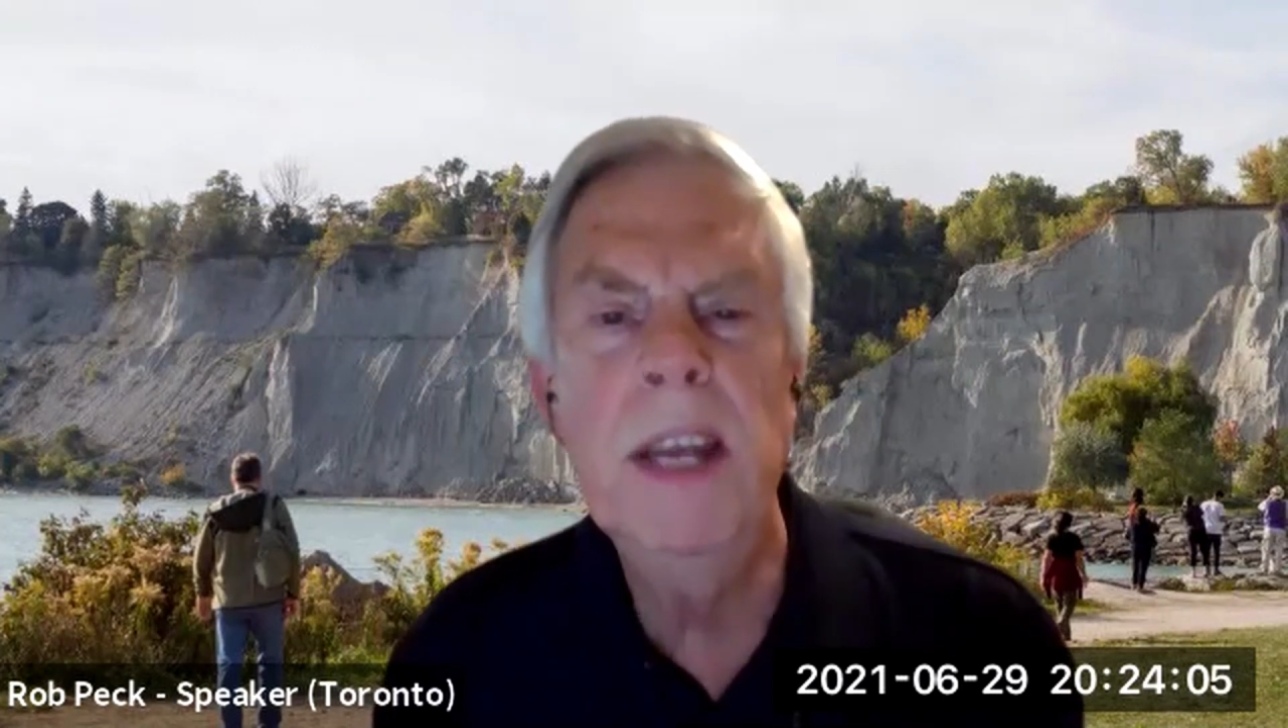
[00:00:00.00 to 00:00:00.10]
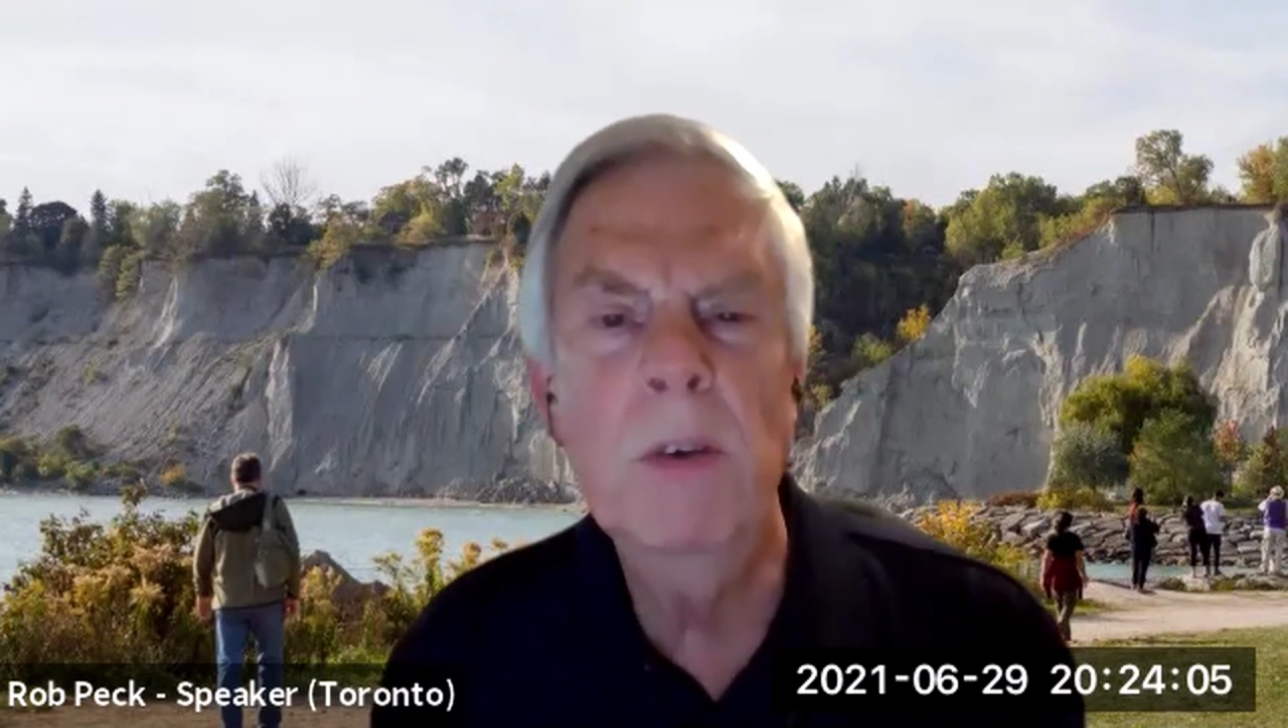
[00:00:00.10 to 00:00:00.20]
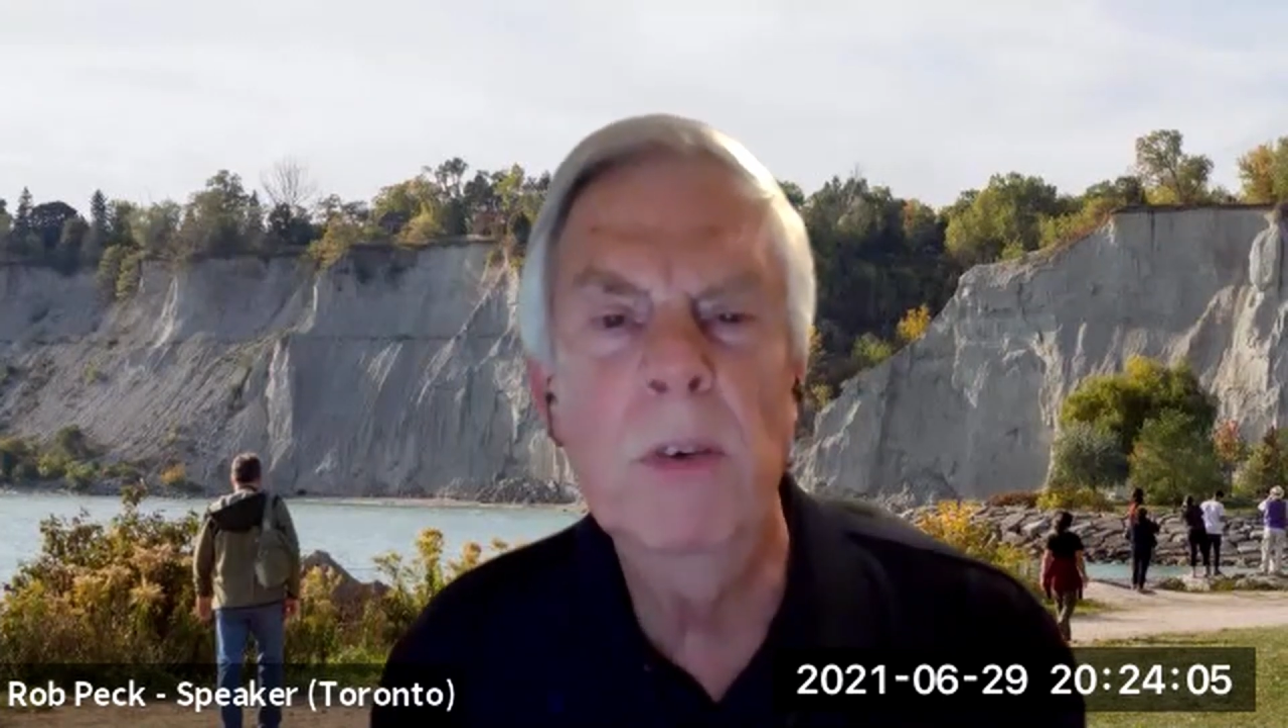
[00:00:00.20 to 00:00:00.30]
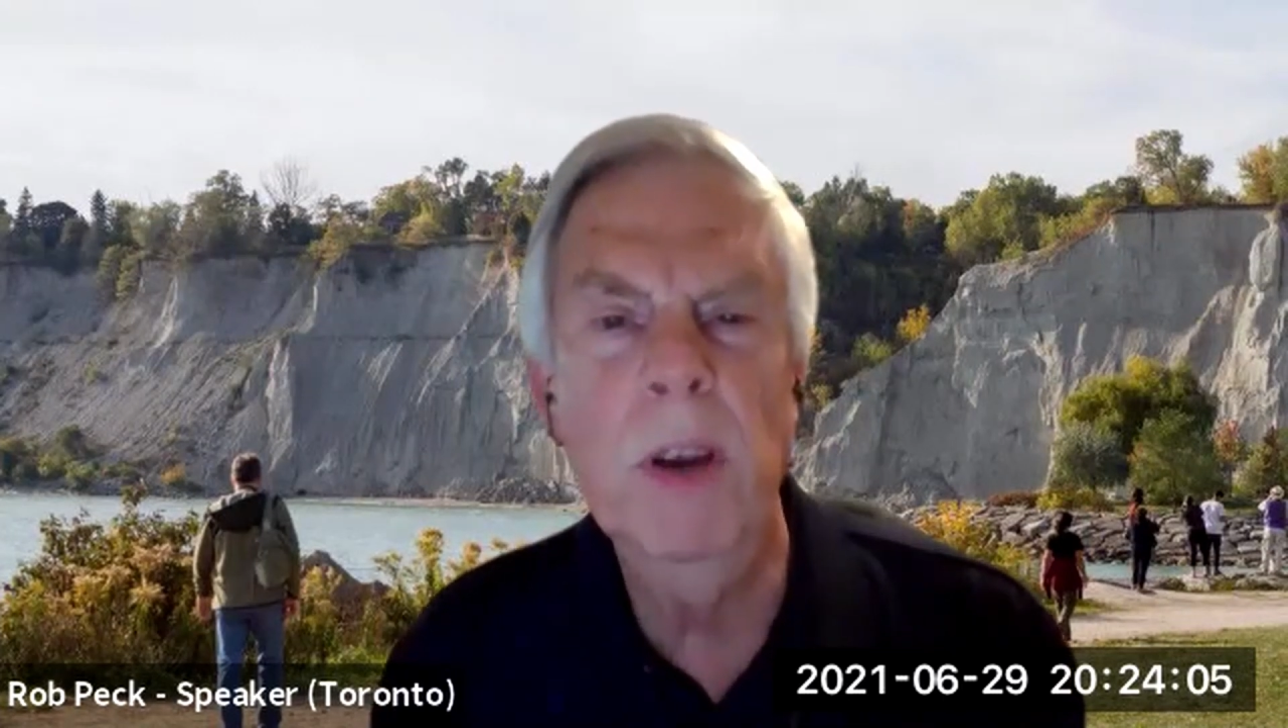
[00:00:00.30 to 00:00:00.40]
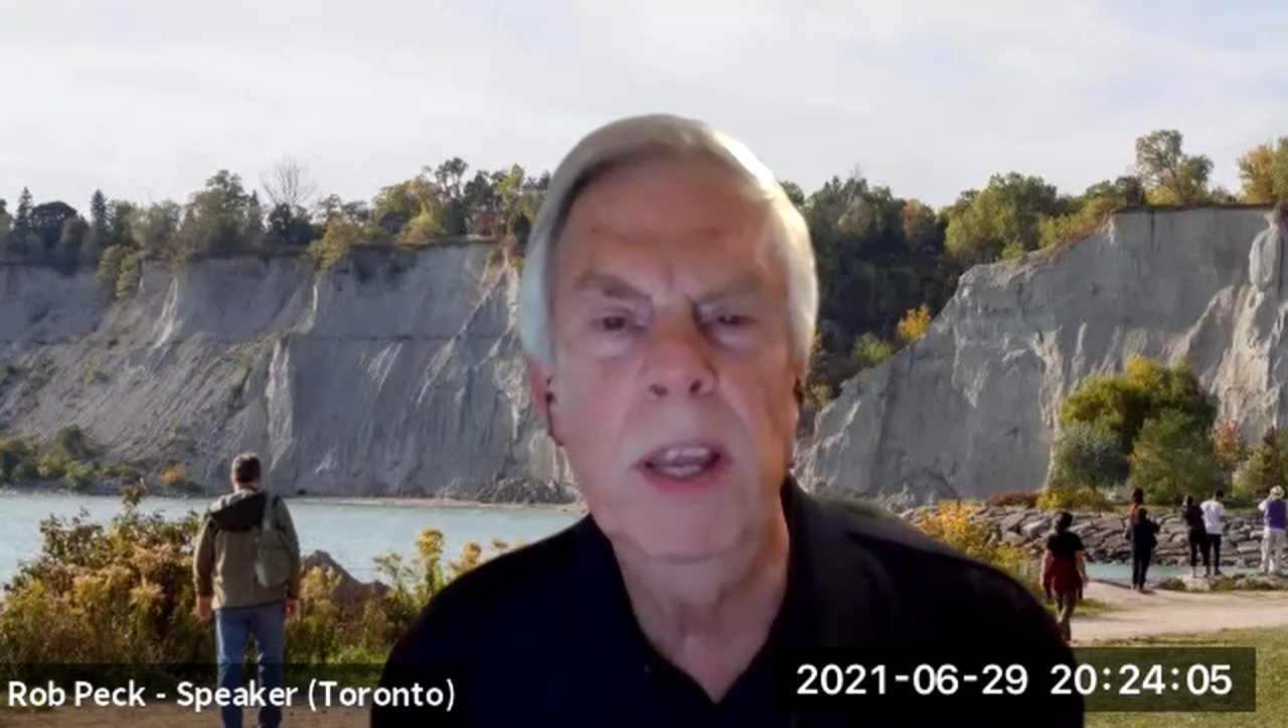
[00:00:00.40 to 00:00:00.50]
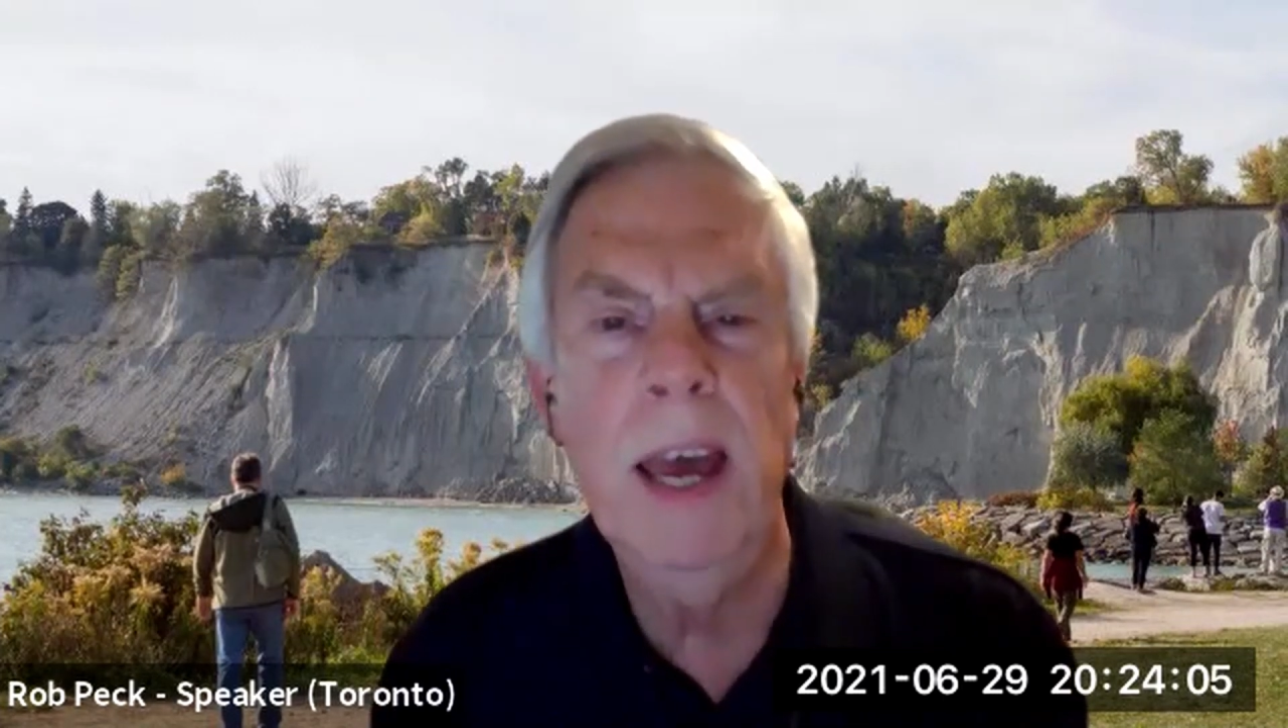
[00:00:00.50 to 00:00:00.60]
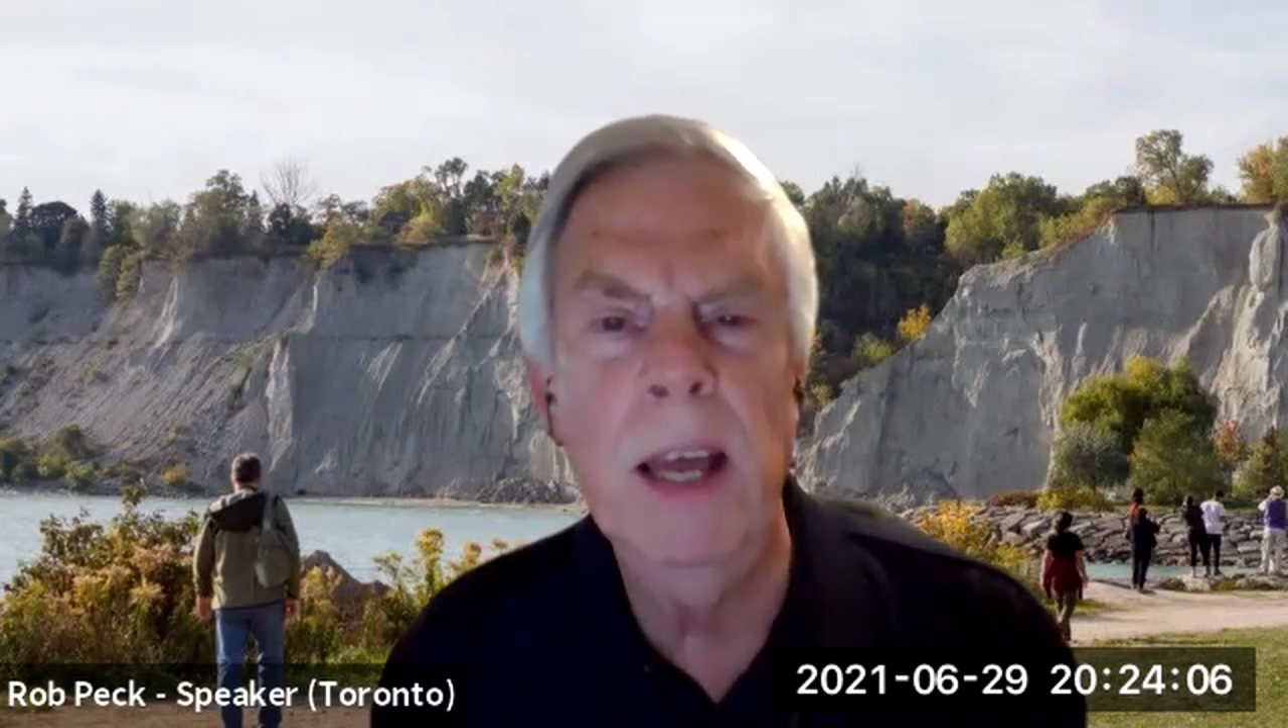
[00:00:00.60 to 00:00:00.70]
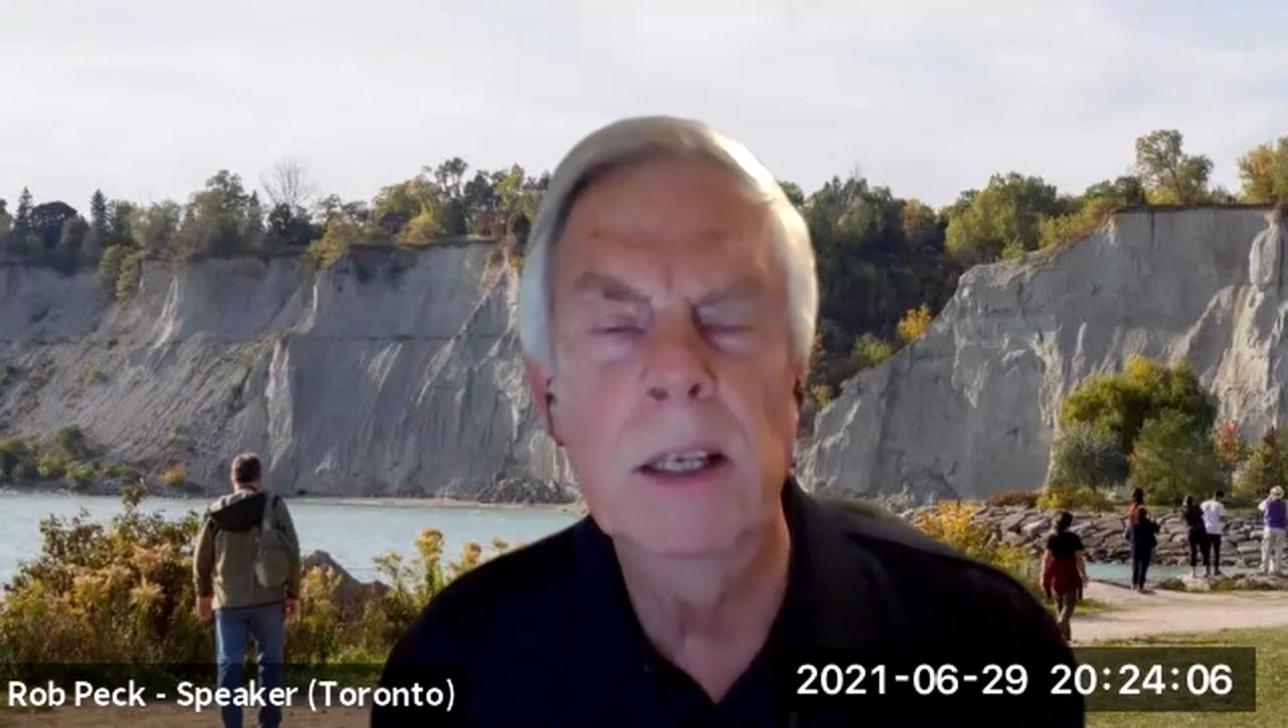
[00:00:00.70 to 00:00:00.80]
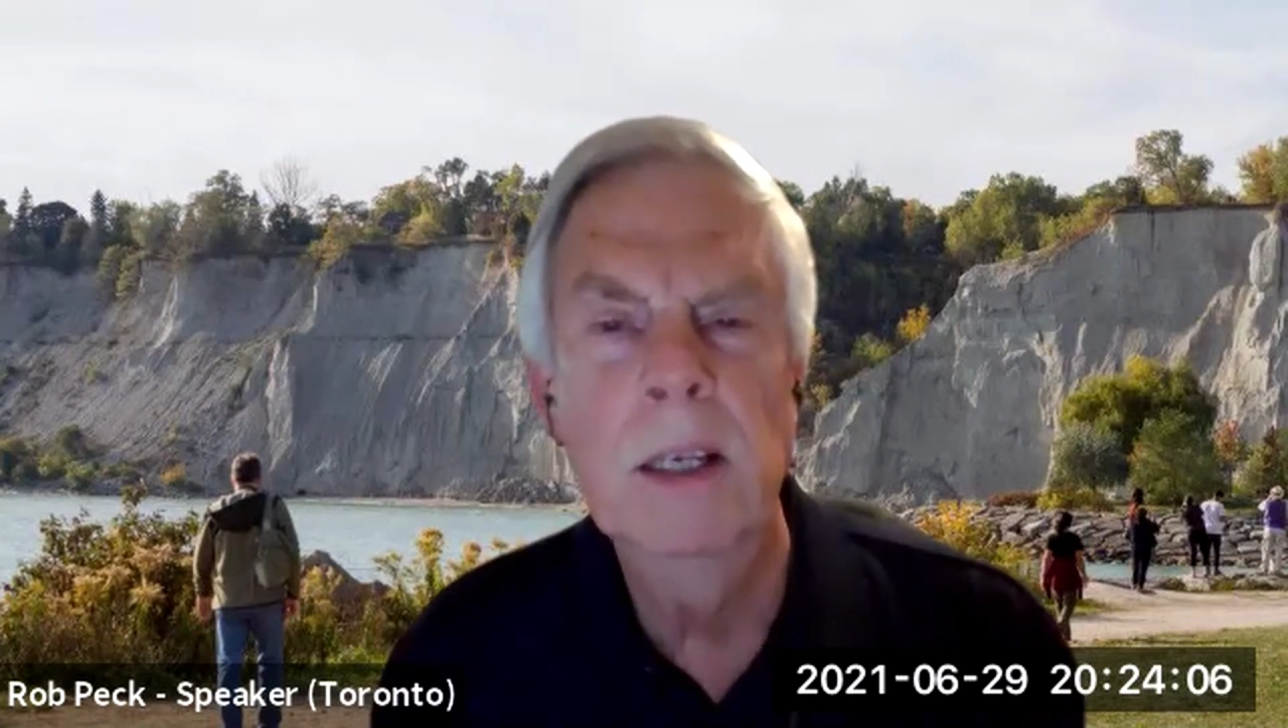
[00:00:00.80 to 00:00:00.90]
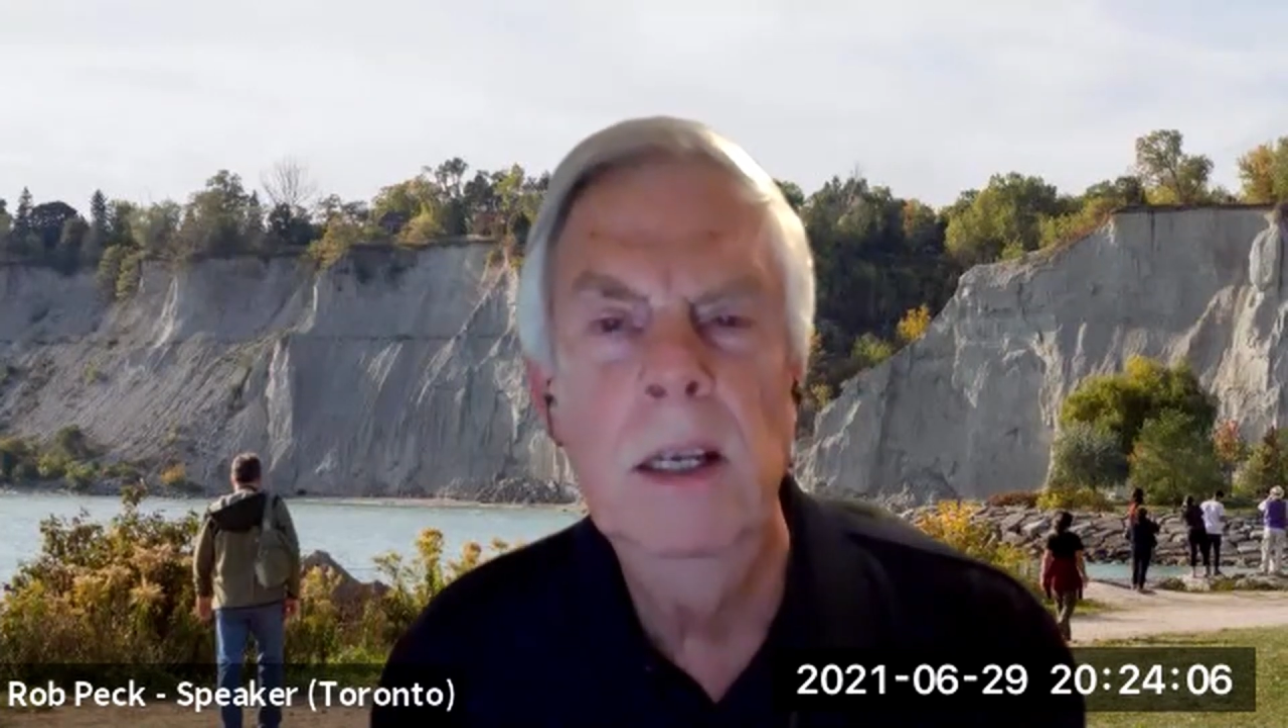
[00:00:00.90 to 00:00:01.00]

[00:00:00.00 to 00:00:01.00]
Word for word: never forget